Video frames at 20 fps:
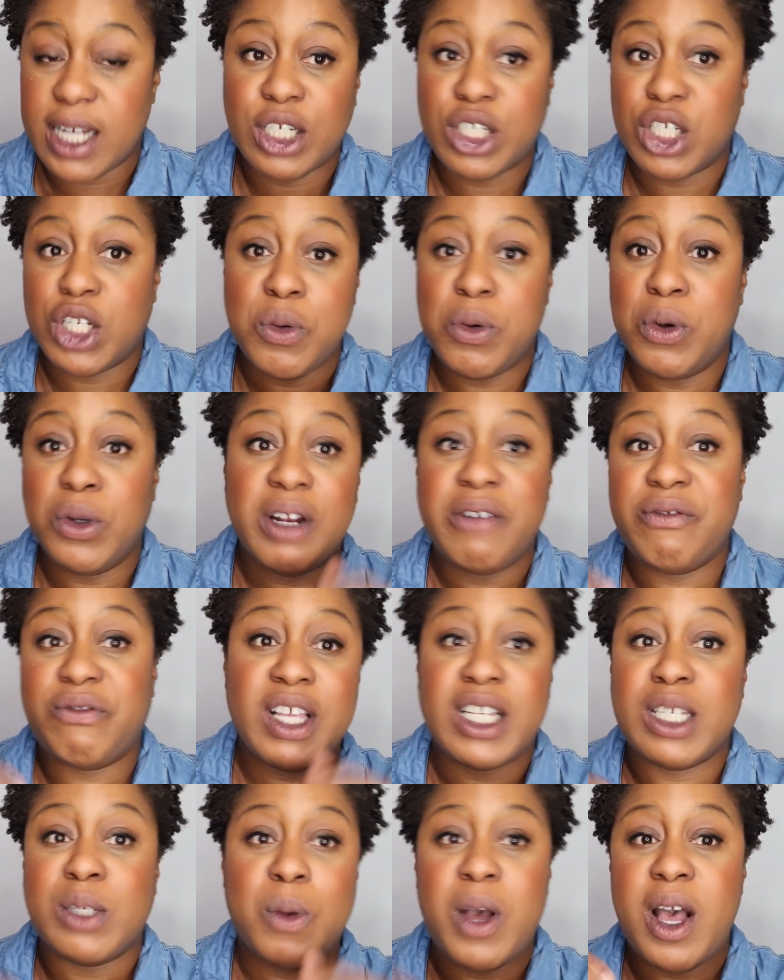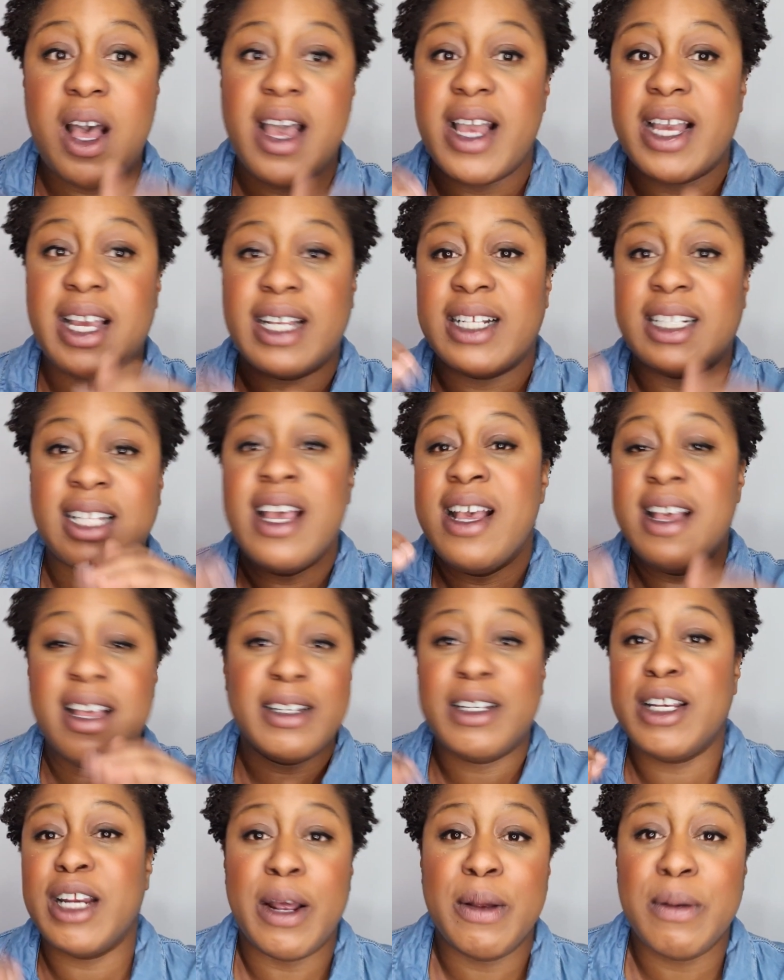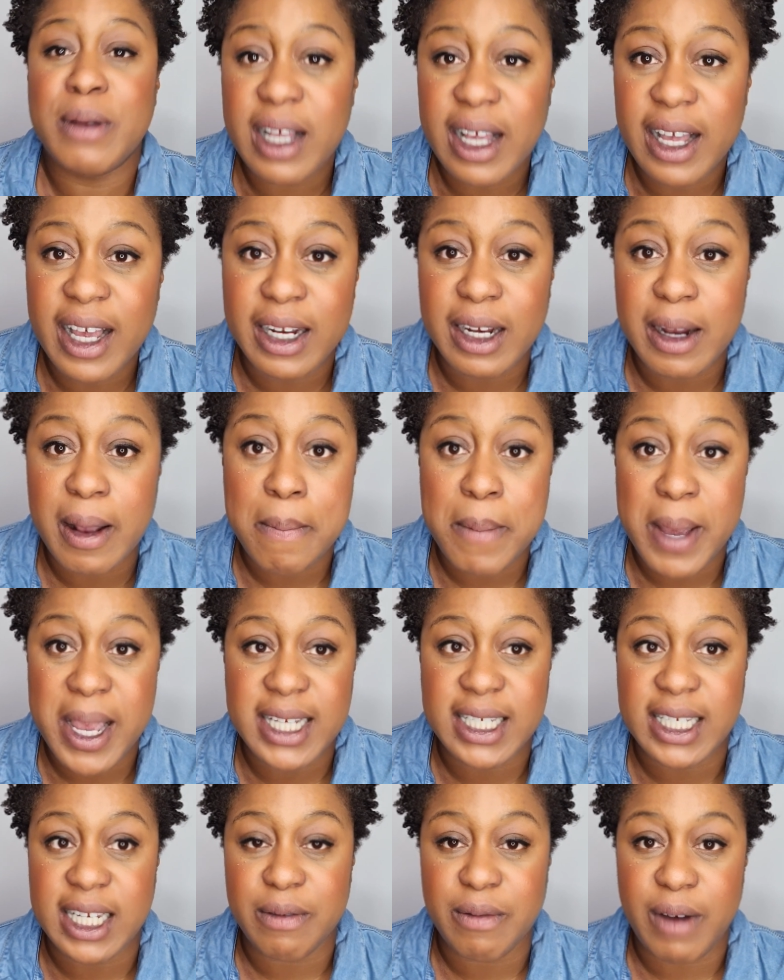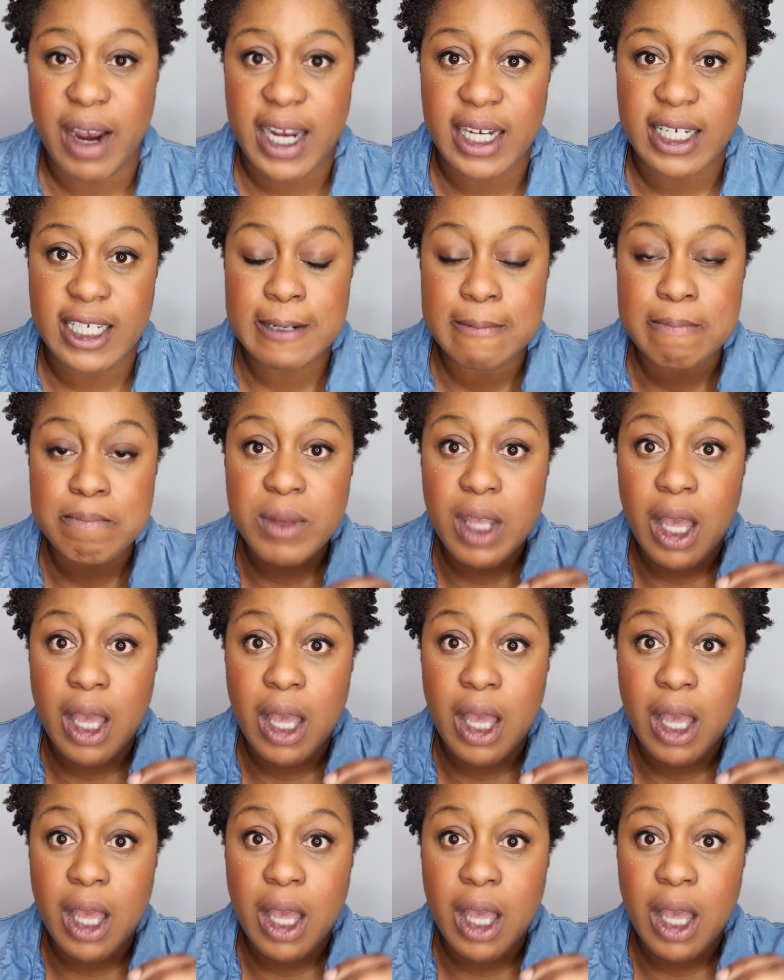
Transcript: to do all of this work at amazing rates,